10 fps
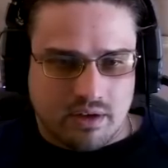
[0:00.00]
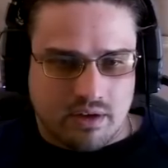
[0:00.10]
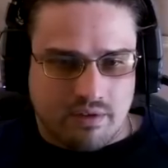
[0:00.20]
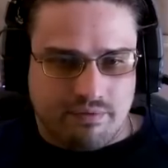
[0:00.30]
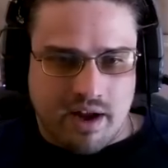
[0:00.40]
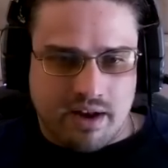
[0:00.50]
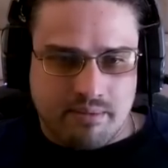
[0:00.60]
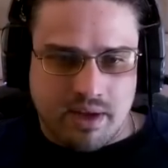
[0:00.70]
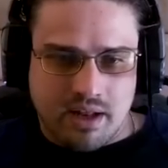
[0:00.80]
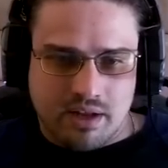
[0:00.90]
I find a
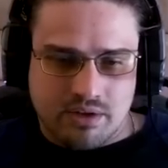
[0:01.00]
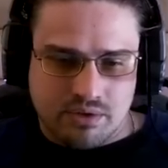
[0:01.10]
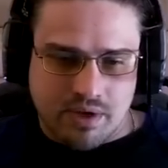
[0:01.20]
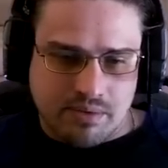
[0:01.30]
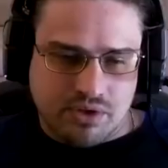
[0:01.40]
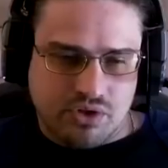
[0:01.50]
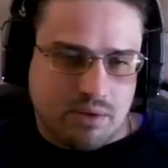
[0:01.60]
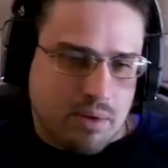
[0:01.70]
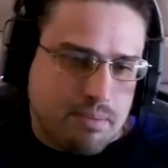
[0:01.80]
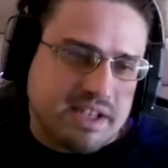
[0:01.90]
melee to demonstrate,
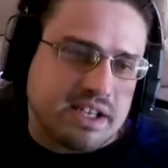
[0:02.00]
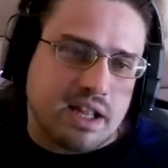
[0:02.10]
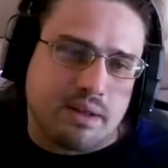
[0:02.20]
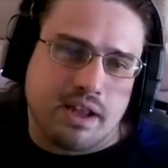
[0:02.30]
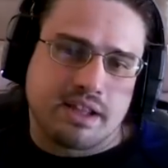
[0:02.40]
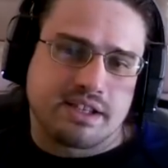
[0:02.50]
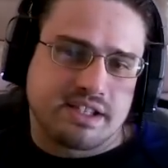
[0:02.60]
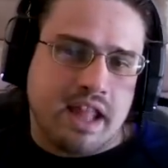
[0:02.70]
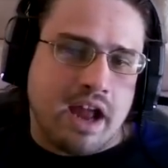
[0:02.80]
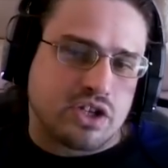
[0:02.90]
but basically it
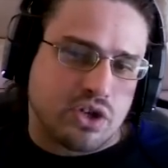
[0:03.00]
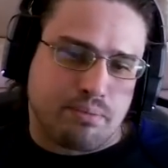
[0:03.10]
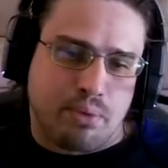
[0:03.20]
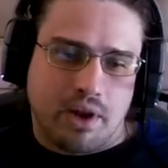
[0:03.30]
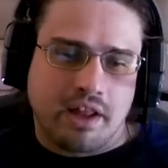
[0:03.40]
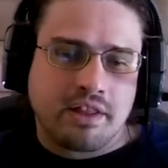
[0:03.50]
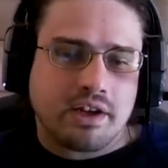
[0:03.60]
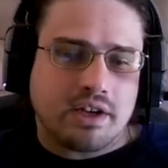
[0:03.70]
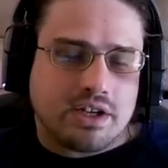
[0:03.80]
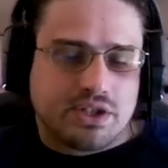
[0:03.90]
snares your opponent.
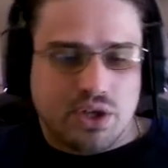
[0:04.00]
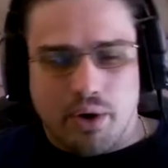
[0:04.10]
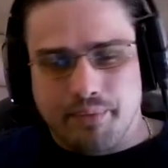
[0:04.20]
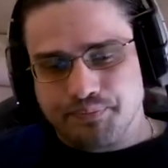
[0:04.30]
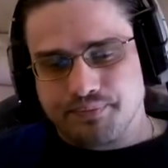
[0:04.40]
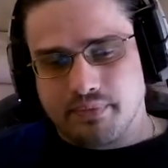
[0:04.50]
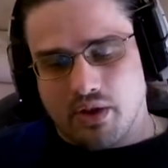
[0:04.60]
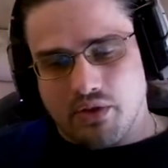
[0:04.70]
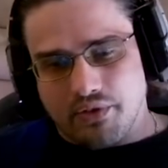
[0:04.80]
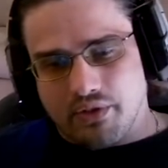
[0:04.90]
So,
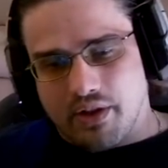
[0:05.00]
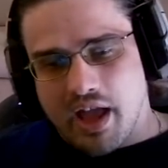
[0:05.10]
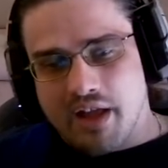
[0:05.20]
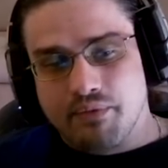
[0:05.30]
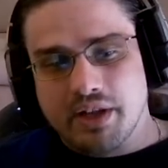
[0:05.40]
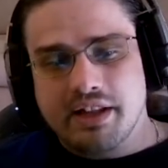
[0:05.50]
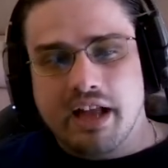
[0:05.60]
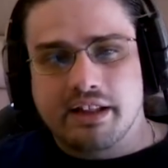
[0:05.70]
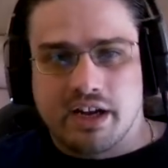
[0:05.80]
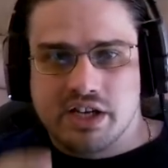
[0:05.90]
and with
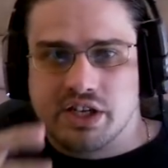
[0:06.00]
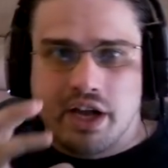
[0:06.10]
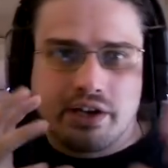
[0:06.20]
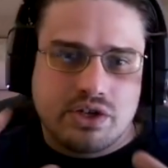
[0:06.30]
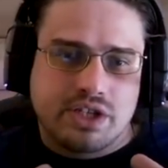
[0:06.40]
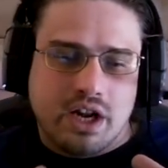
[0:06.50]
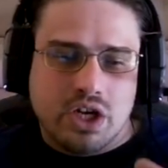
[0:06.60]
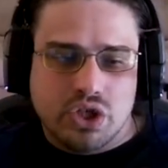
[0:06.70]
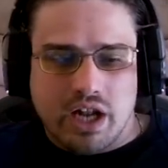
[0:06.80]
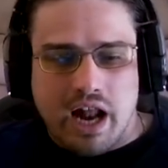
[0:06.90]
that, there is another
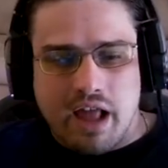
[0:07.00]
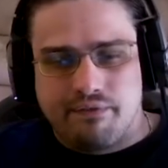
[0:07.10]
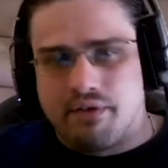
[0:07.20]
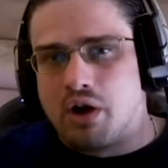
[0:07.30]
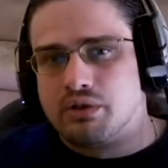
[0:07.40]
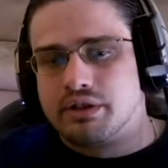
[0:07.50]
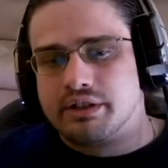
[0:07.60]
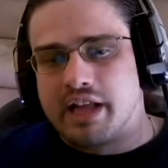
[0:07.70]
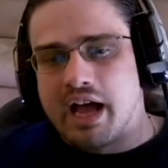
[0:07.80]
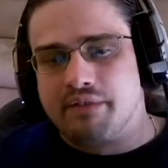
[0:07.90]
synergy that I found
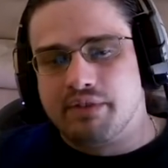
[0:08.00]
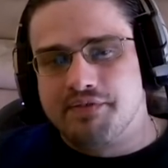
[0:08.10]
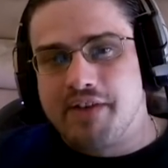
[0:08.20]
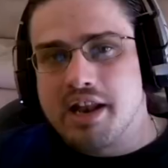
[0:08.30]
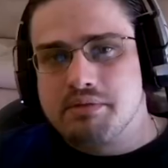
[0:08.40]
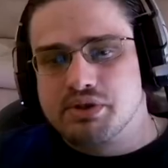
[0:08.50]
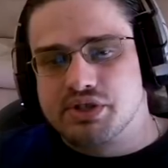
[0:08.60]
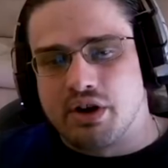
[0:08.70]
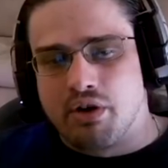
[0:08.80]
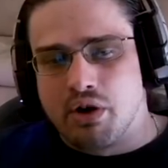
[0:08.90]
that with Venomous
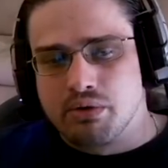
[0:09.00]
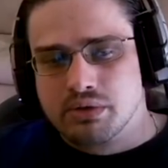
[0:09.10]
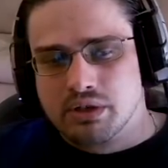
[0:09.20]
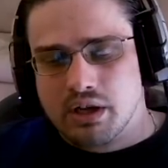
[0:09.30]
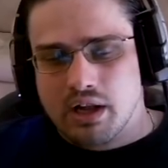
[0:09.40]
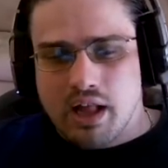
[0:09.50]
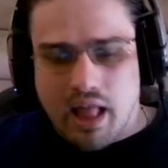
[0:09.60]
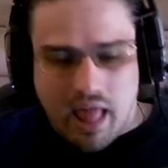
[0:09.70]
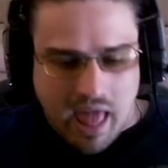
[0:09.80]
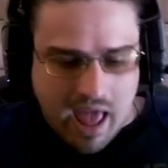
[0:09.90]
Arrow
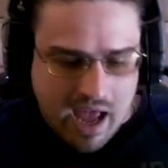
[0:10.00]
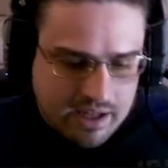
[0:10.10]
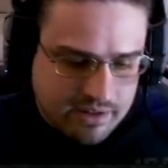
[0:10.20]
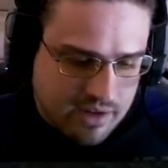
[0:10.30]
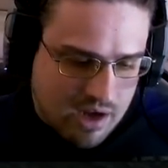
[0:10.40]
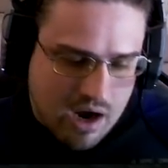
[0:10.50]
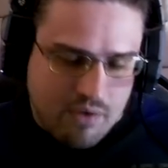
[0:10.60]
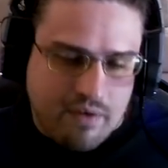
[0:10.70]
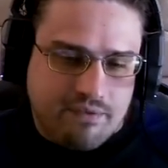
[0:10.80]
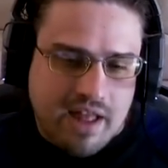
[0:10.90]
and
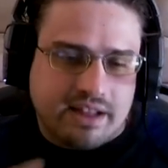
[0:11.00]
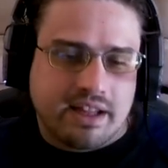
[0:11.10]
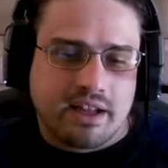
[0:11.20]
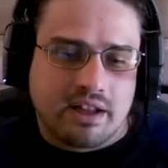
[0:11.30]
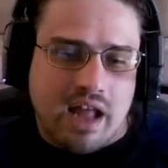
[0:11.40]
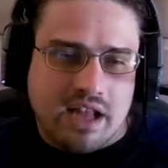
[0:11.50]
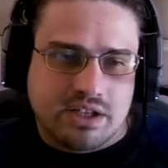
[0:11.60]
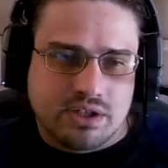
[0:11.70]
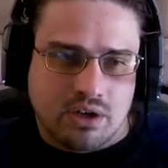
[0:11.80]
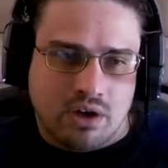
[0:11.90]
Reflecting
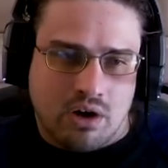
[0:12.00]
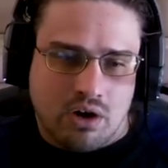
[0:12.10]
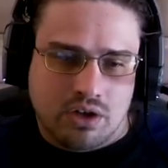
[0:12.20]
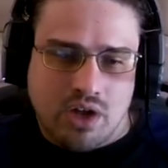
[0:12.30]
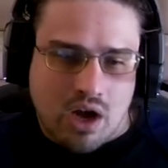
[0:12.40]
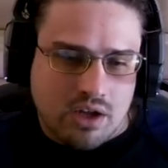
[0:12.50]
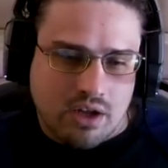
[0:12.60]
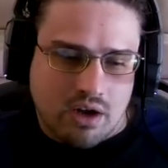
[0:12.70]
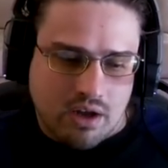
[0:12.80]
Lights are done.